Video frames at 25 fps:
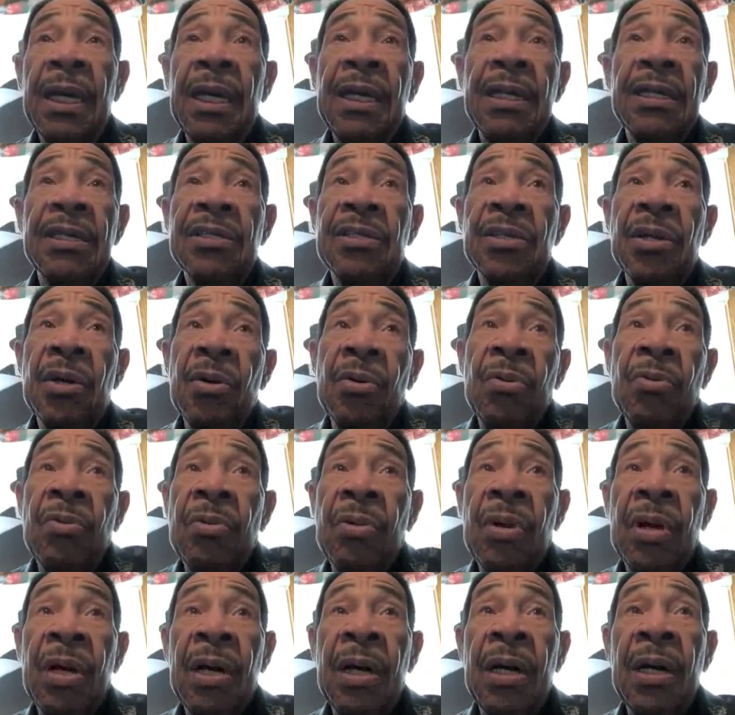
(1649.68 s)

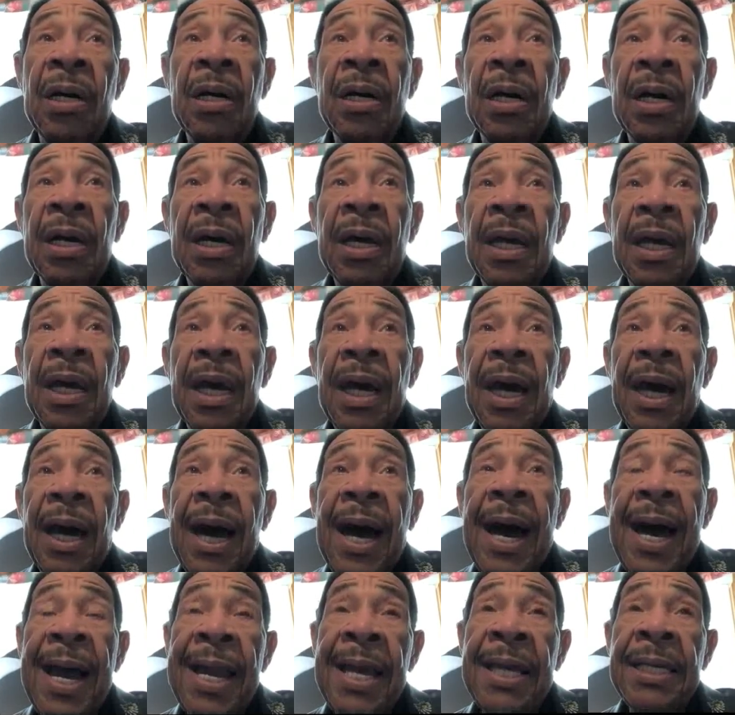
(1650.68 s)
So
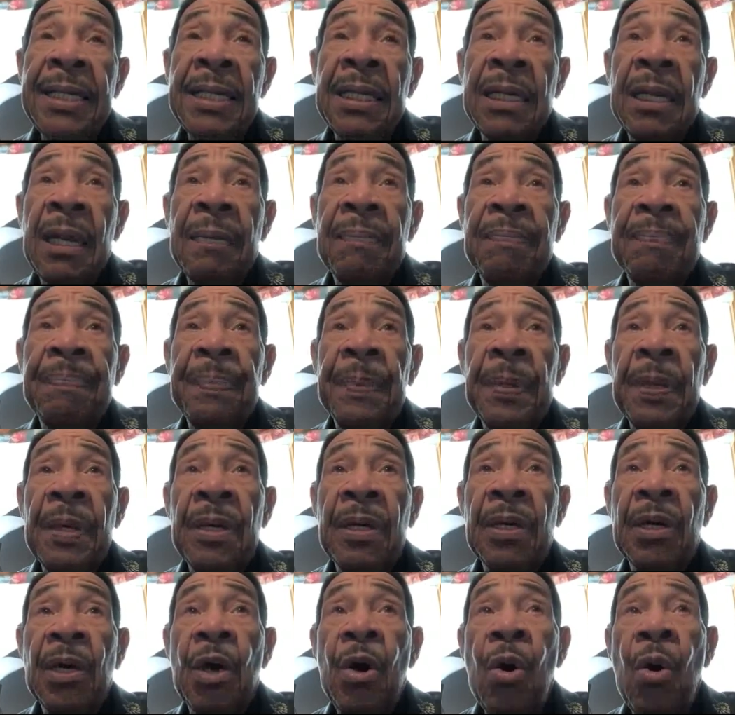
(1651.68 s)
I ended up
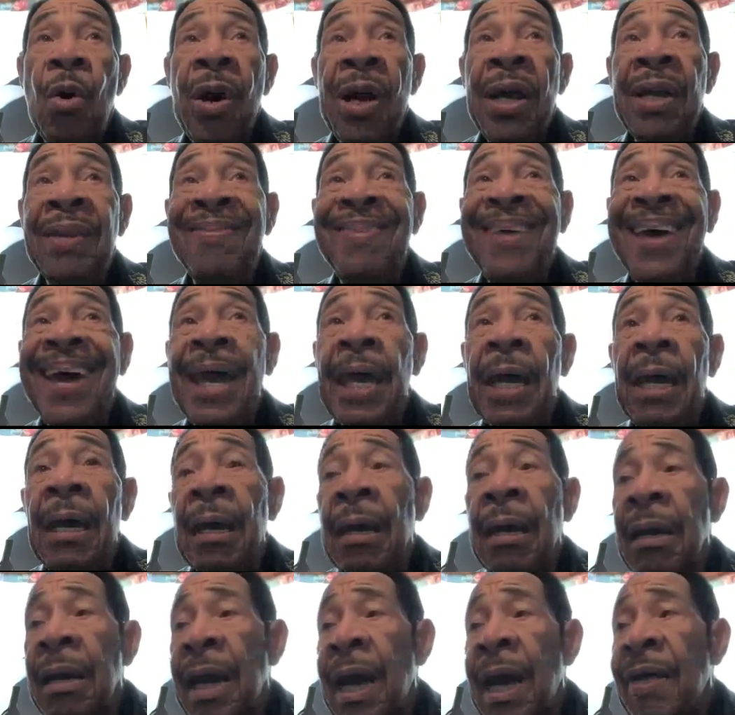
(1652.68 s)
going
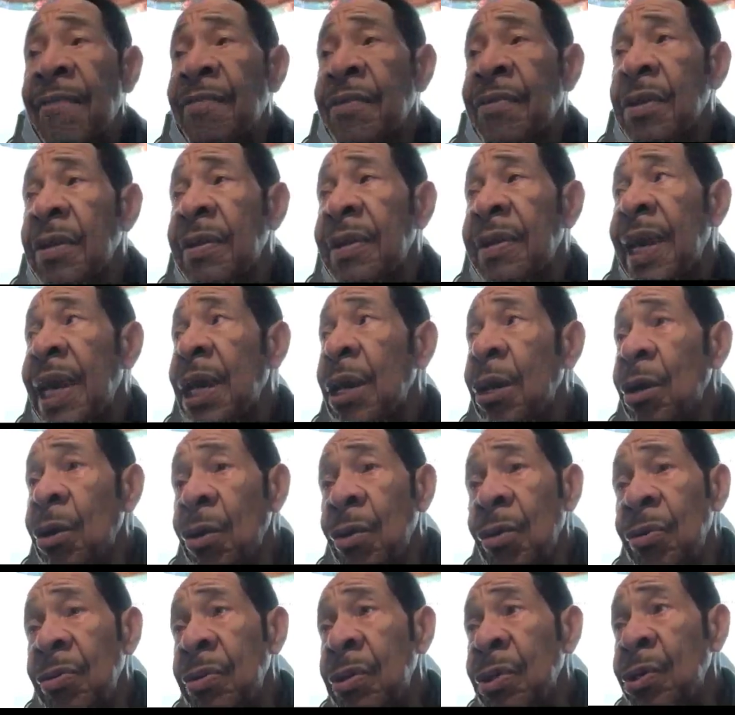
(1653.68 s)
there after they
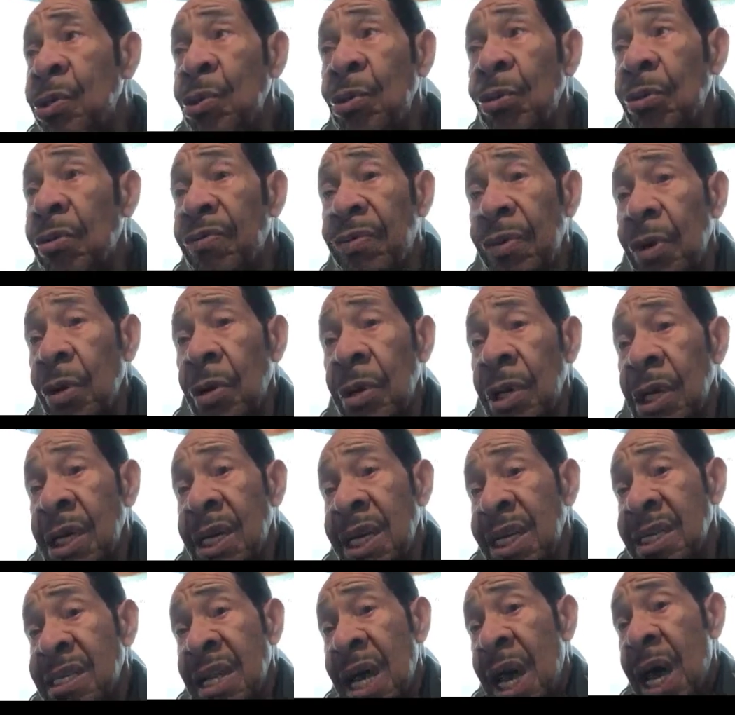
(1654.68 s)
heard The Duke of Earl, and
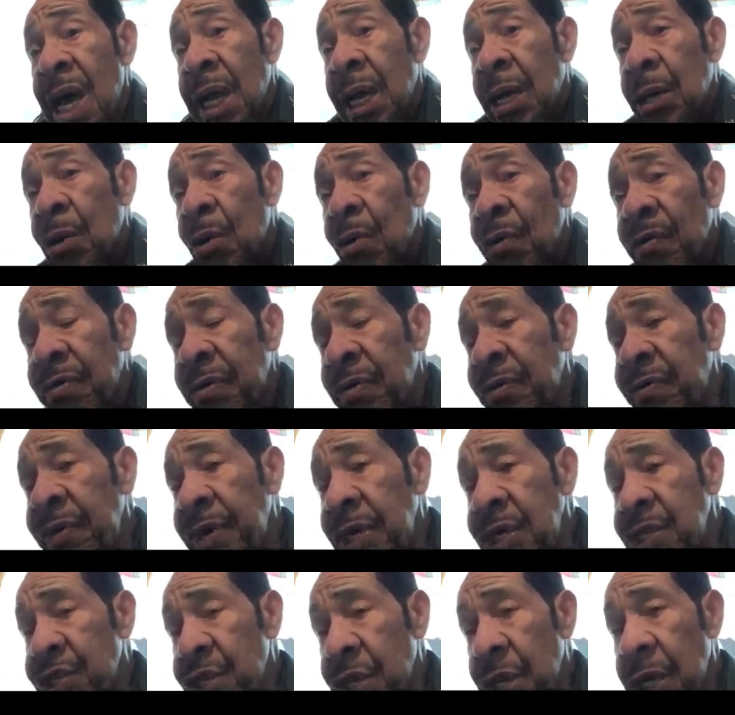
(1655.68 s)
that's how I got over to
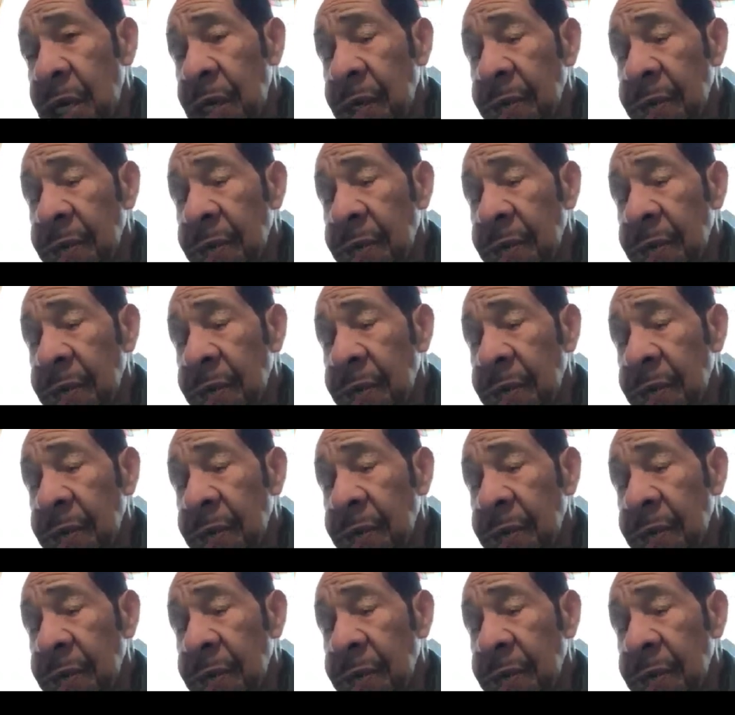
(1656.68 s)
VJ.